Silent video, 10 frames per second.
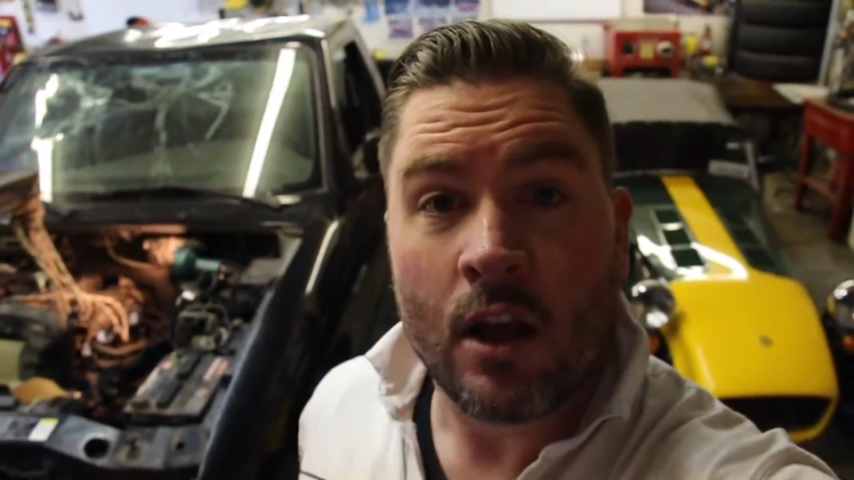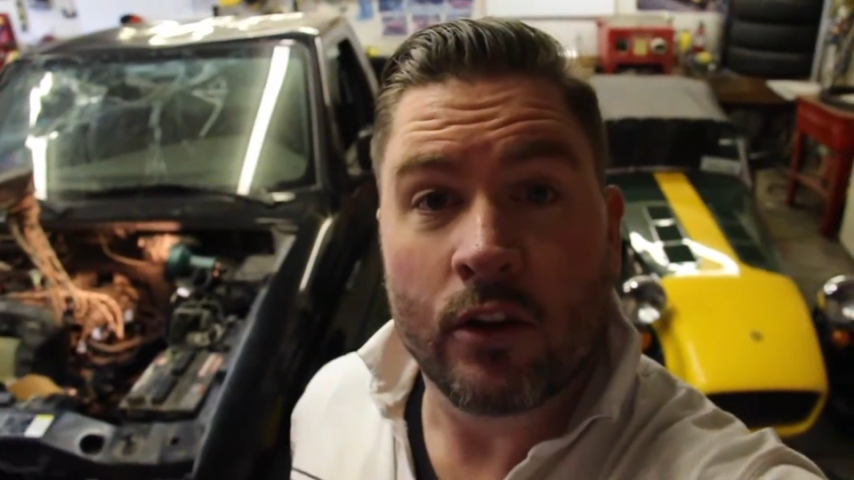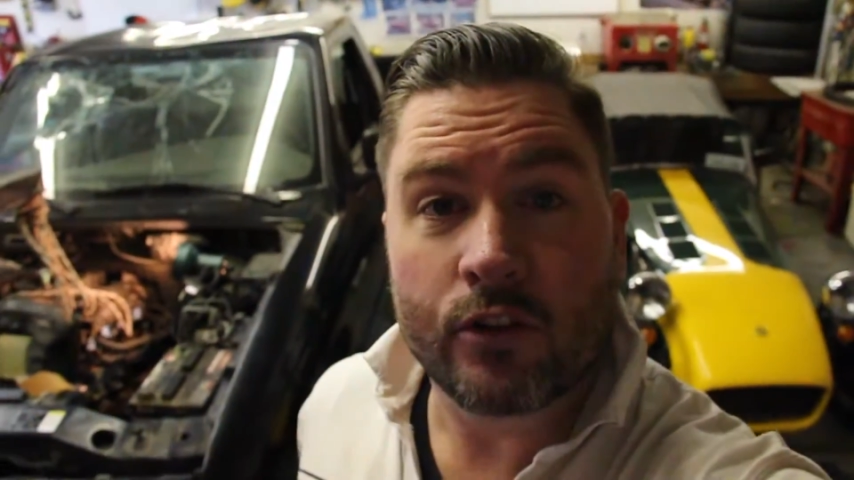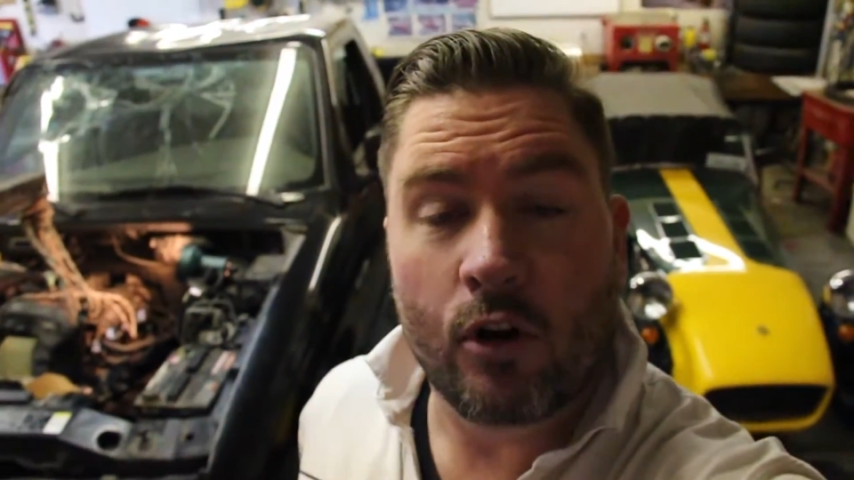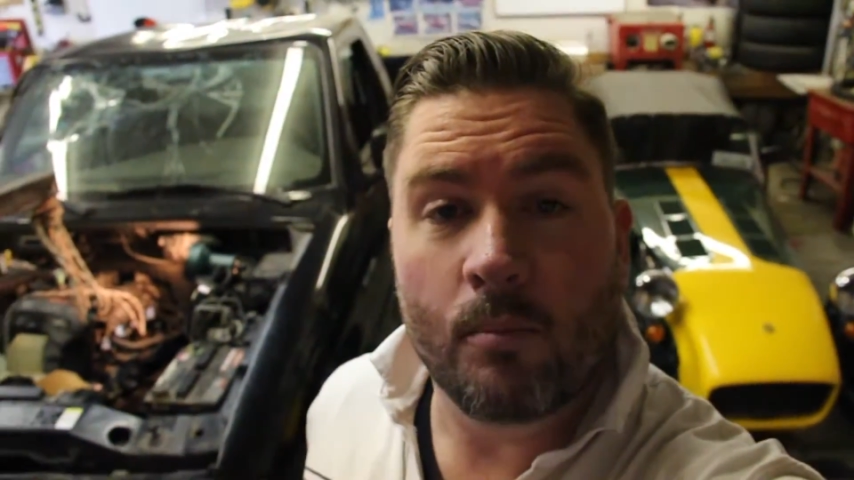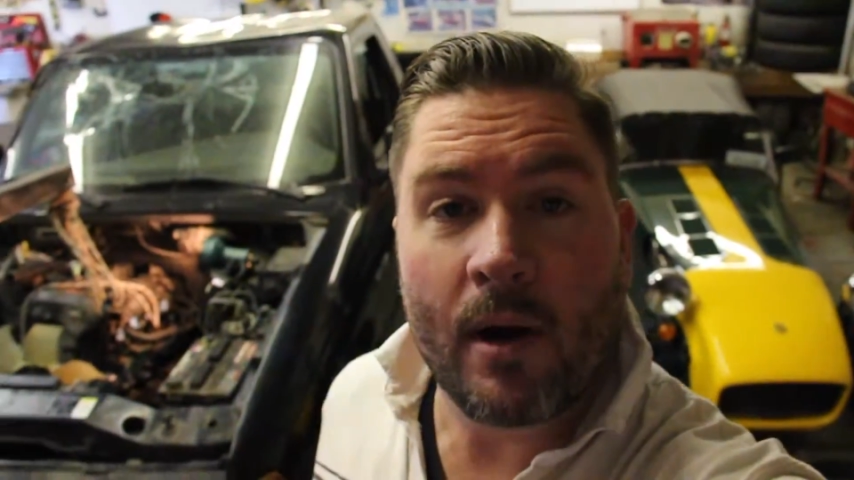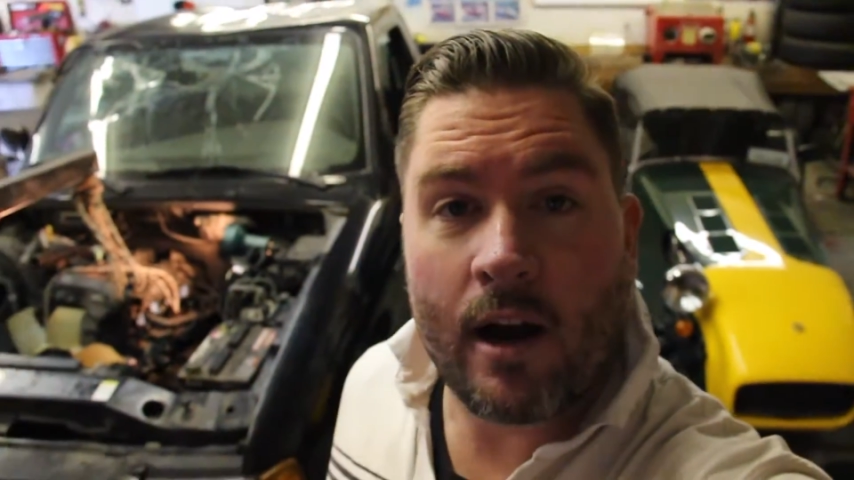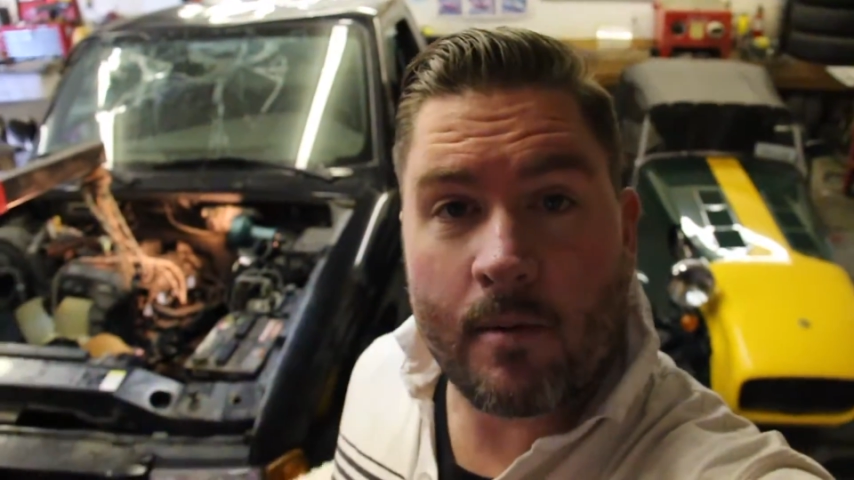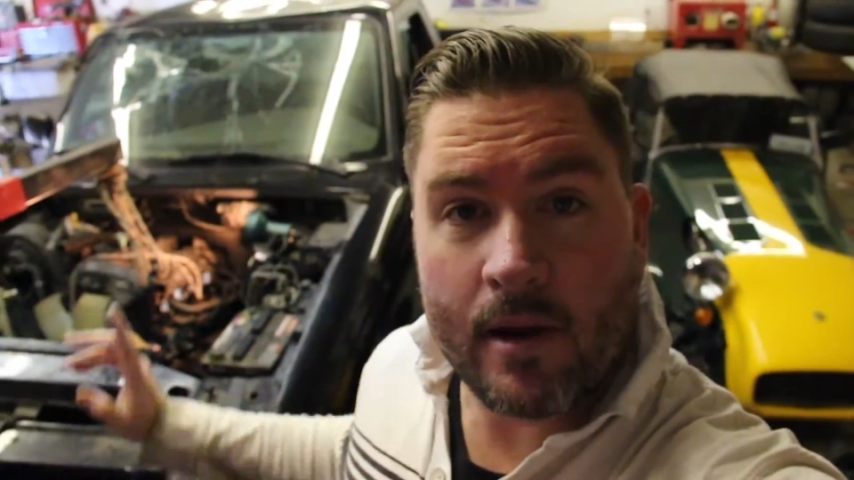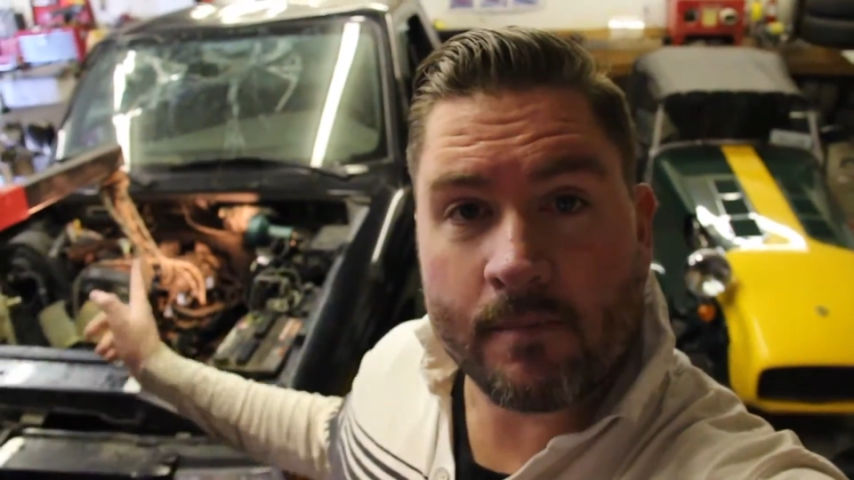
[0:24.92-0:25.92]
So
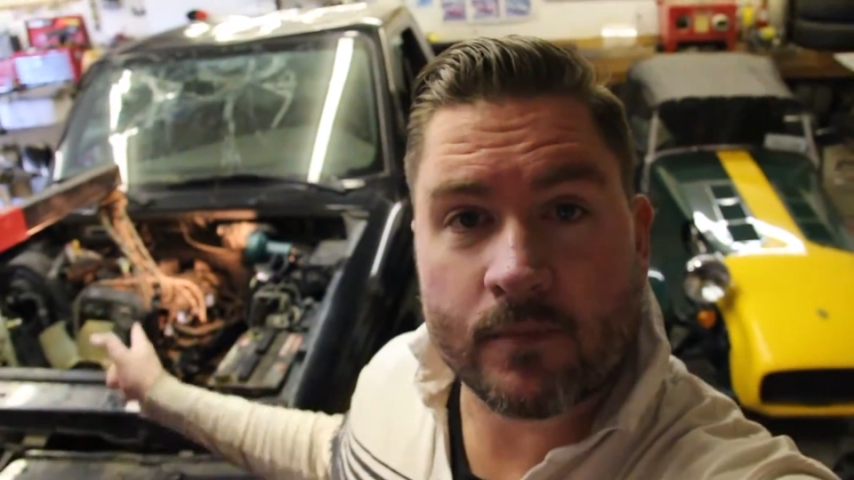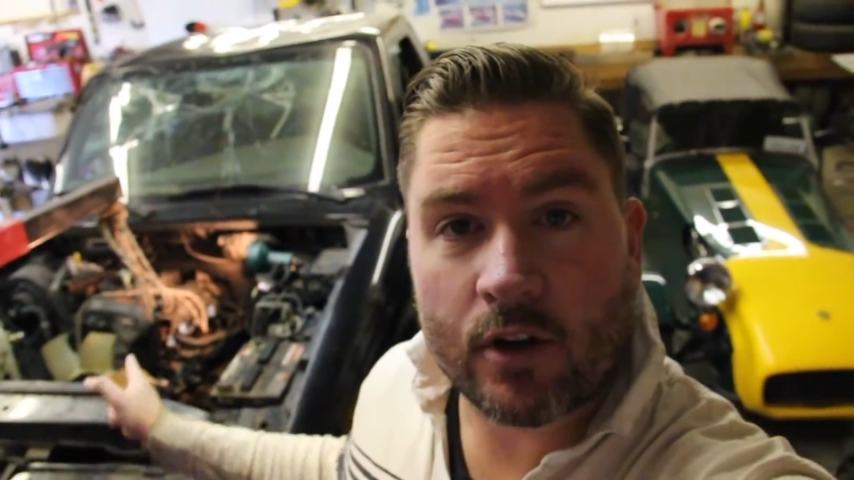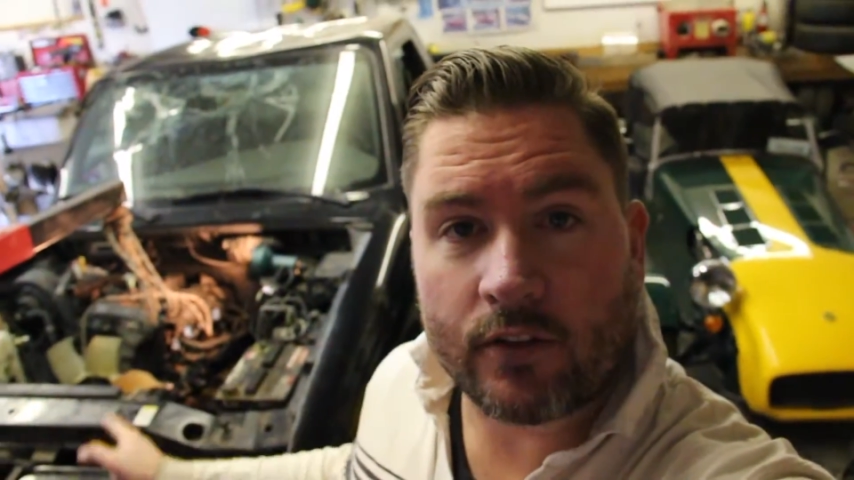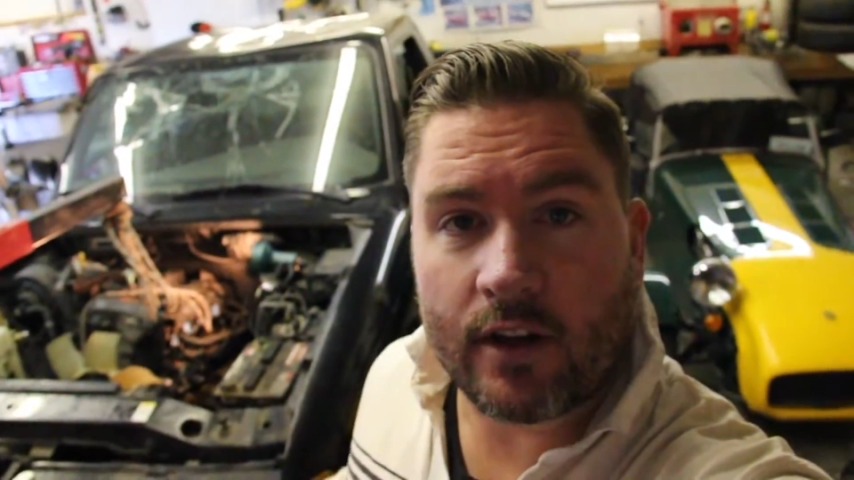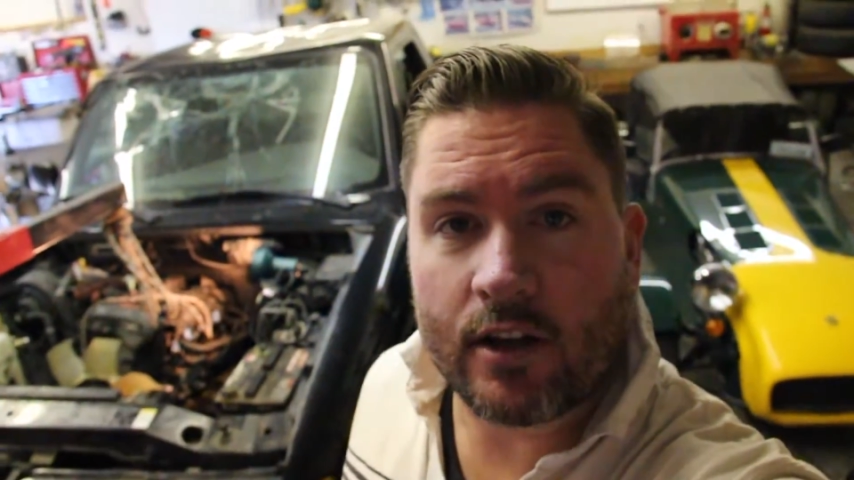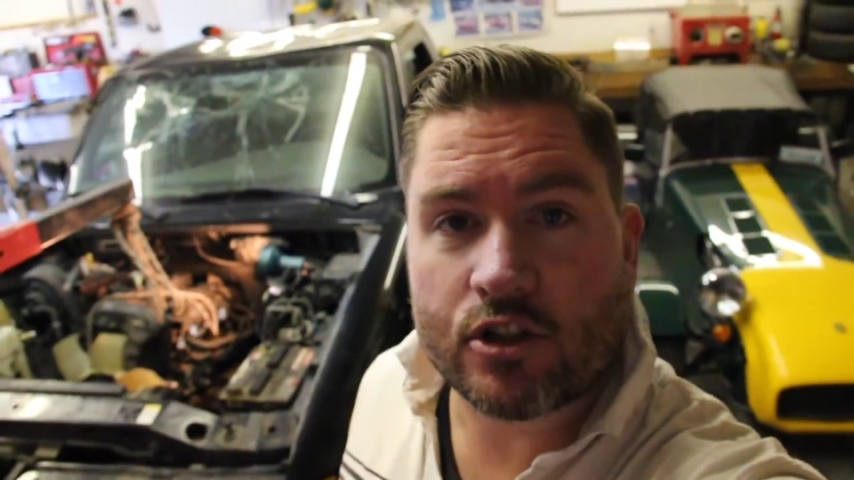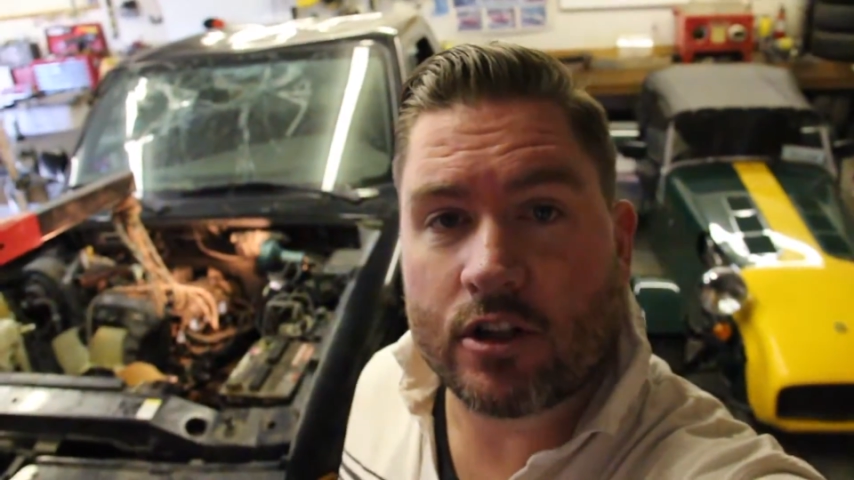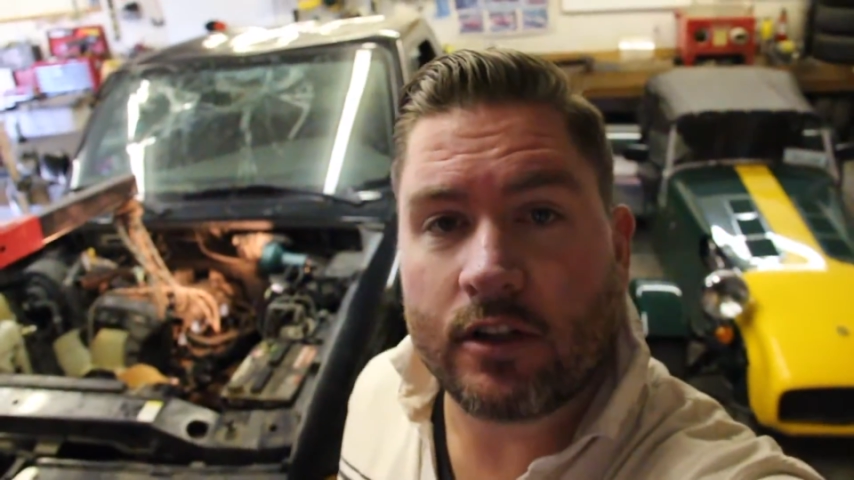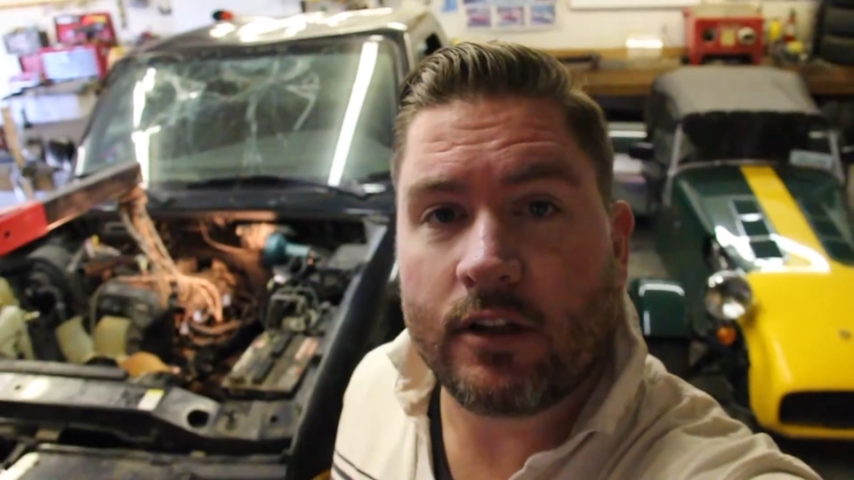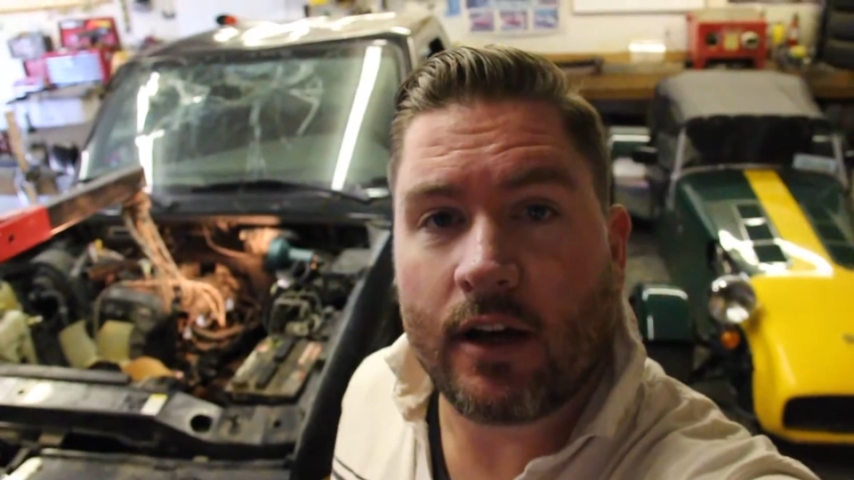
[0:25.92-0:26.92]
behind me, got the
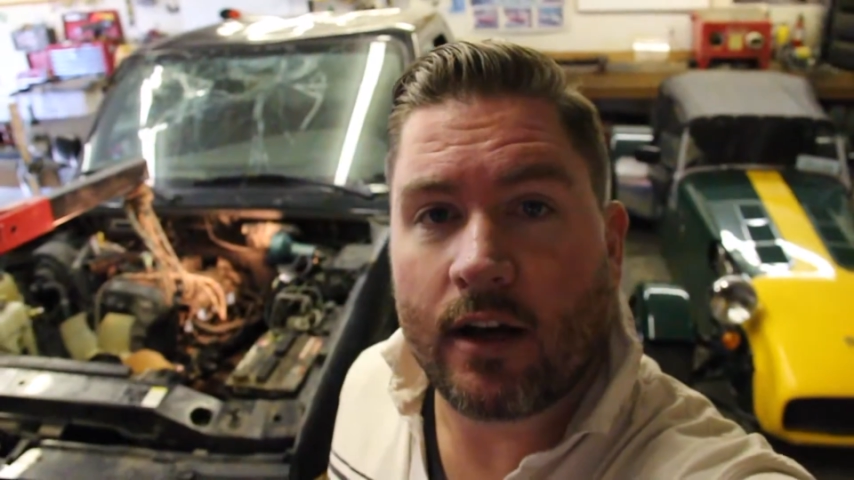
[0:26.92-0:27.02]
engine